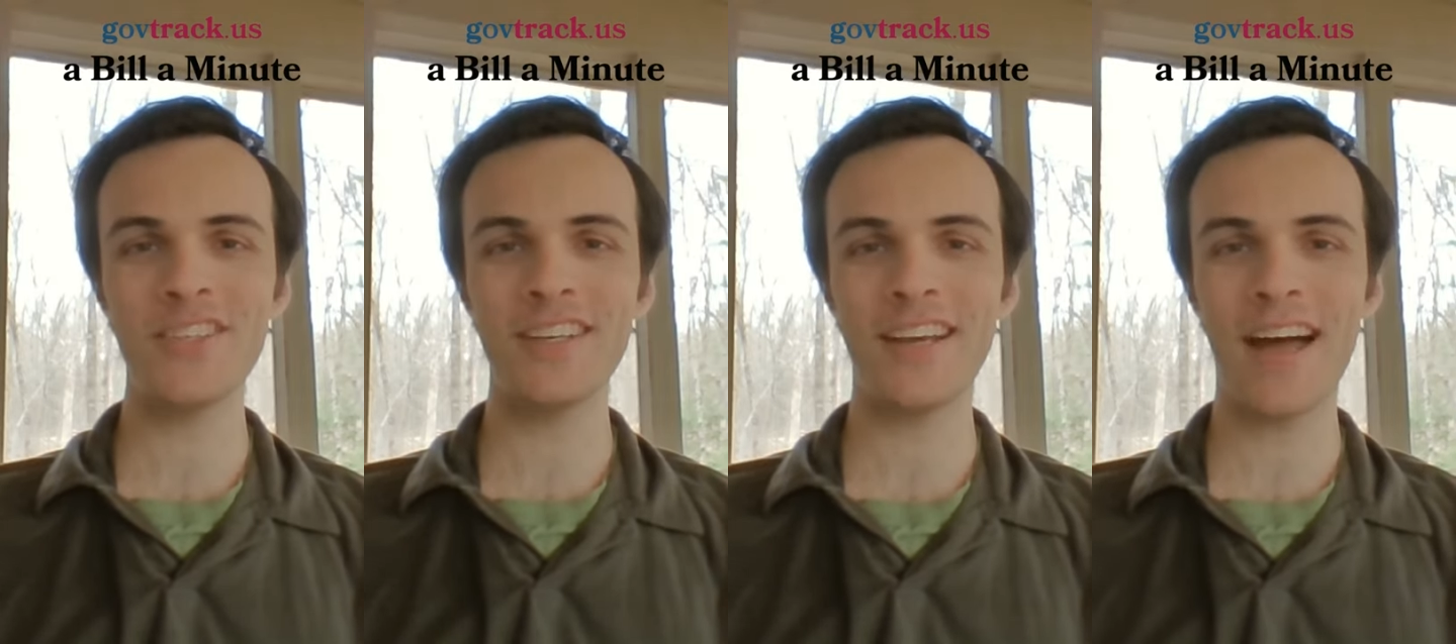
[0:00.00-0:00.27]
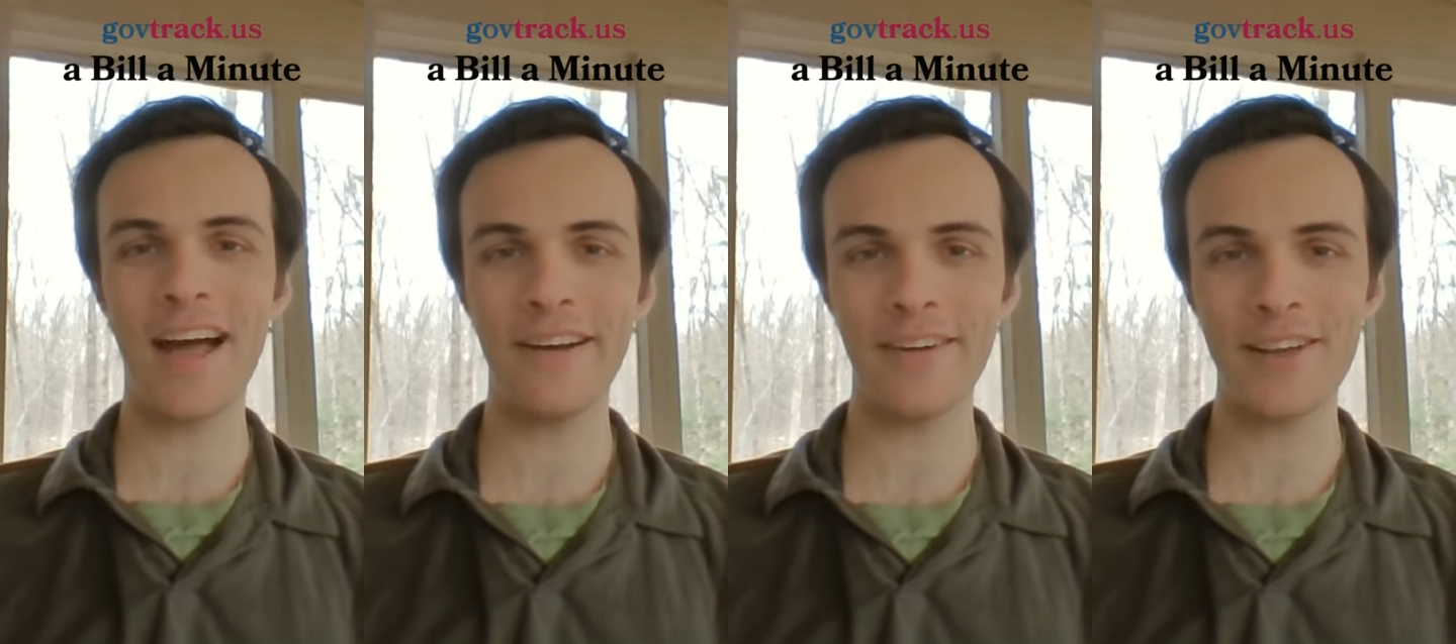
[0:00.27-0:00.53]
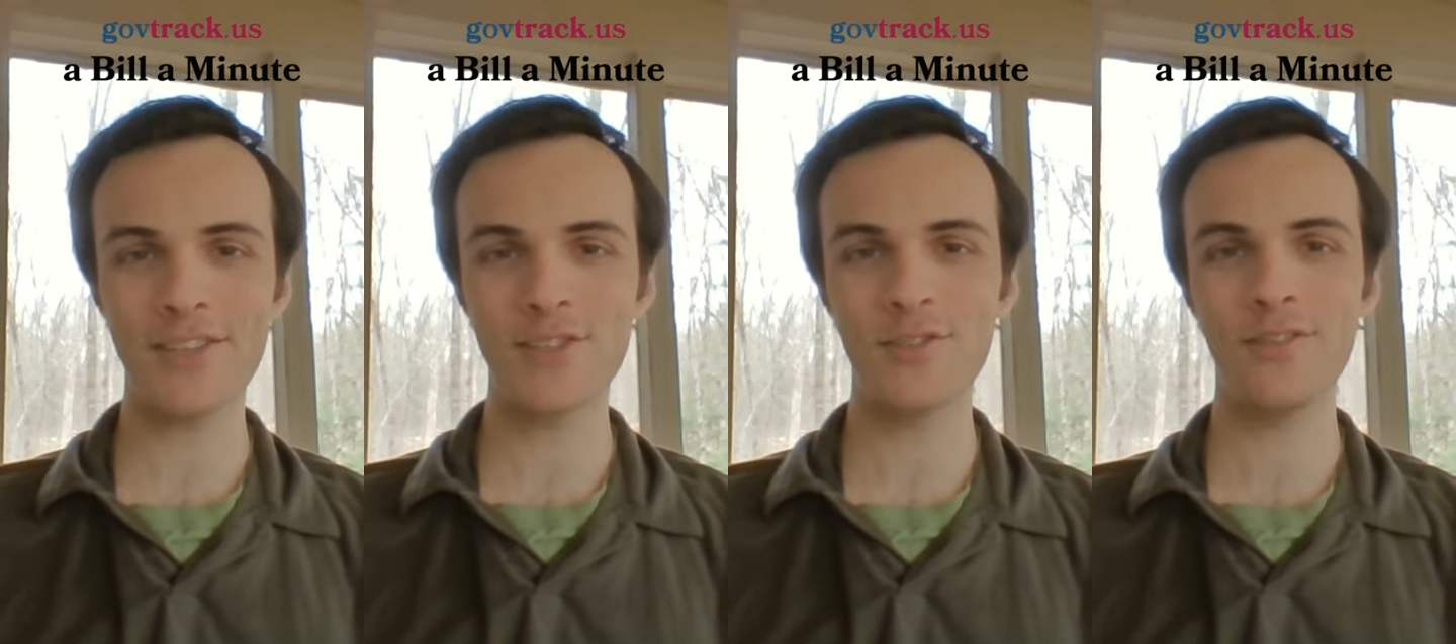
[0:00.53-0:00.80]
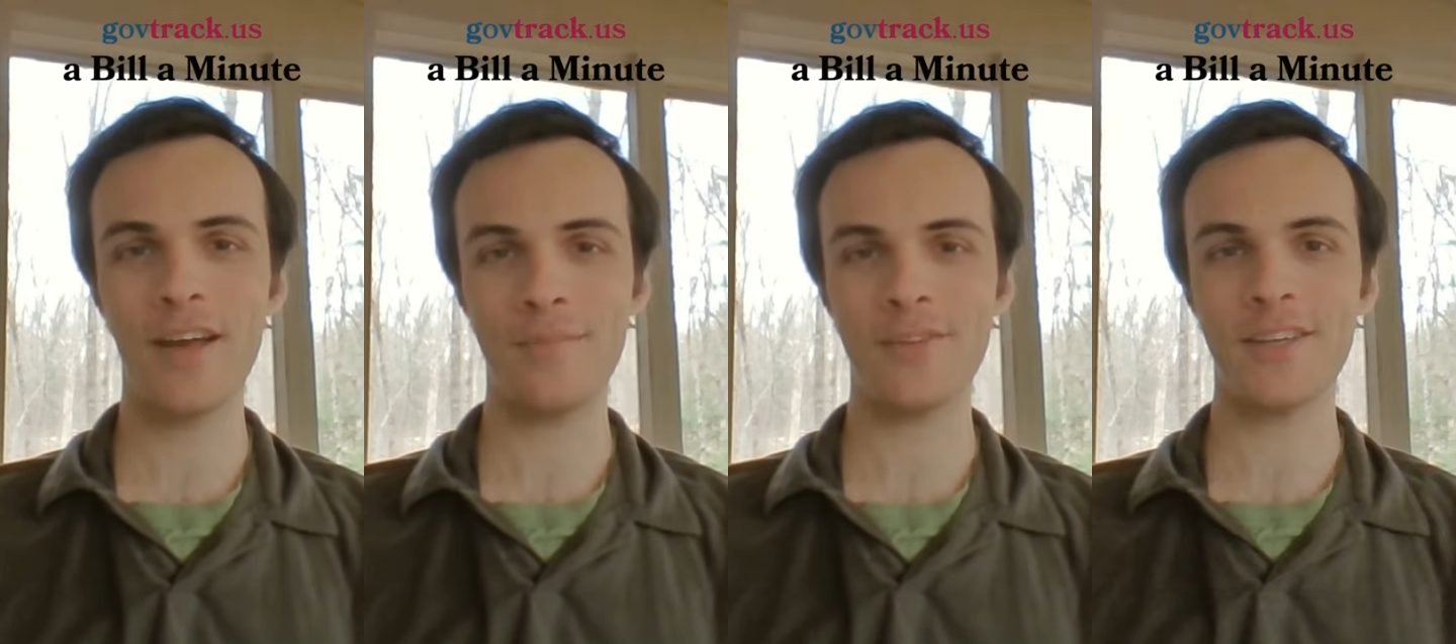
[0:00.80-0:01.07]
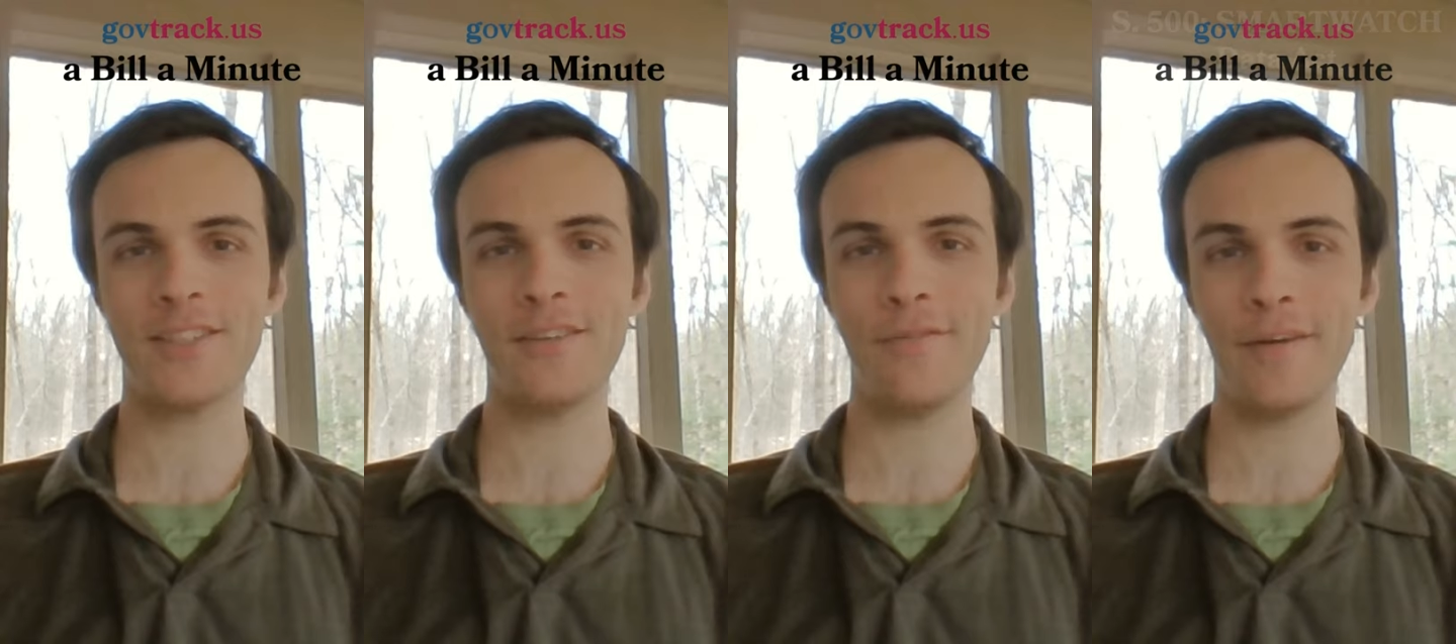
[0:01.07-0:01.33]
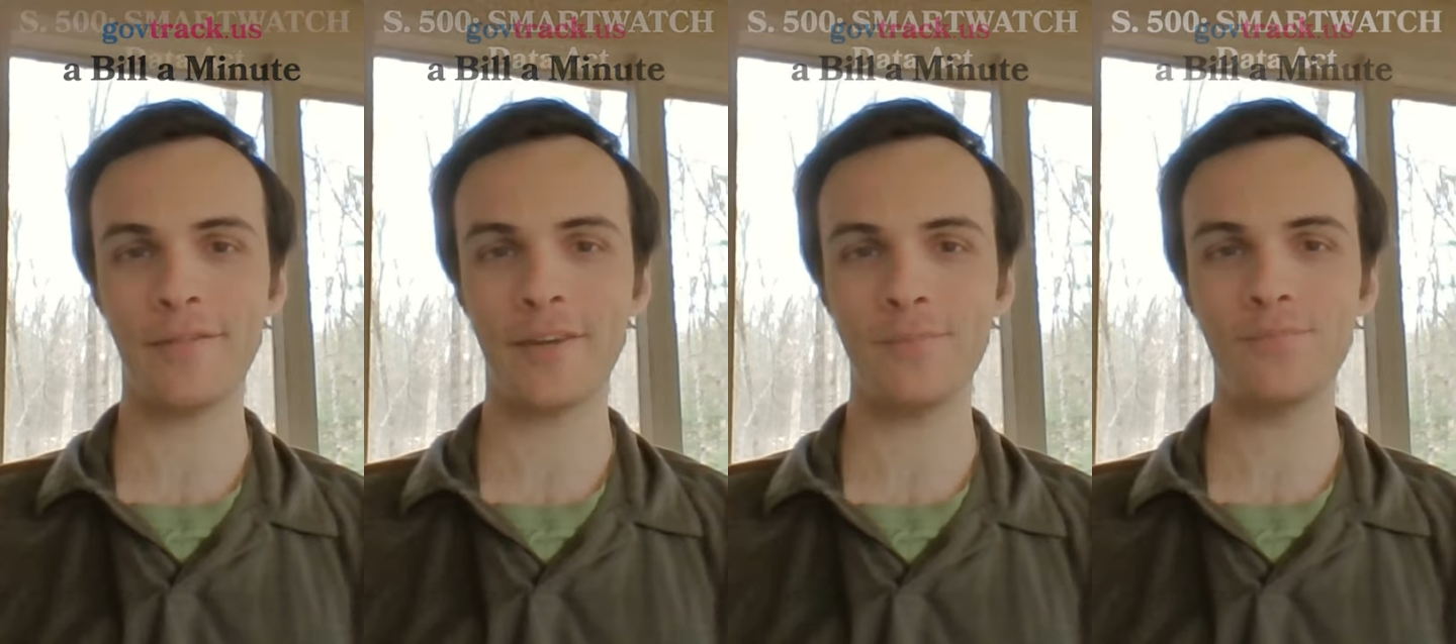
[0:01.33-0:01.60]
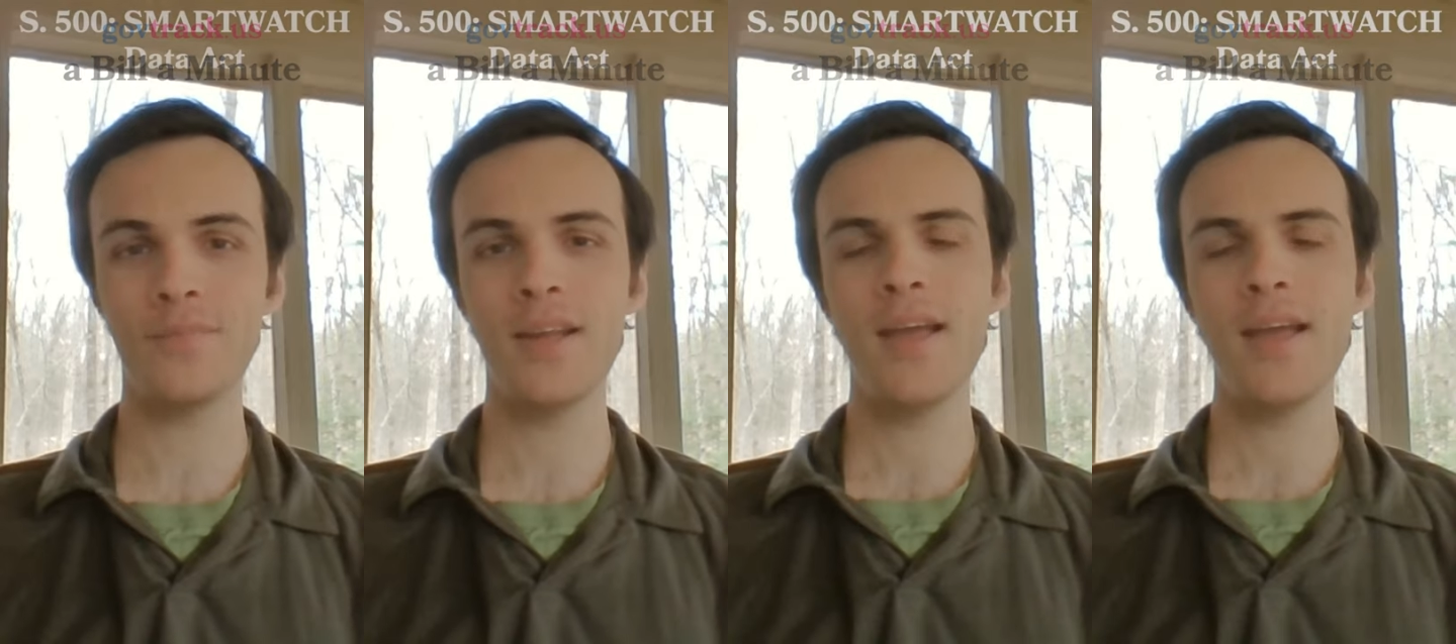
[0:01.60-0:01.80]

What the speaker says: in Congress. I'm Jesse Rifkin.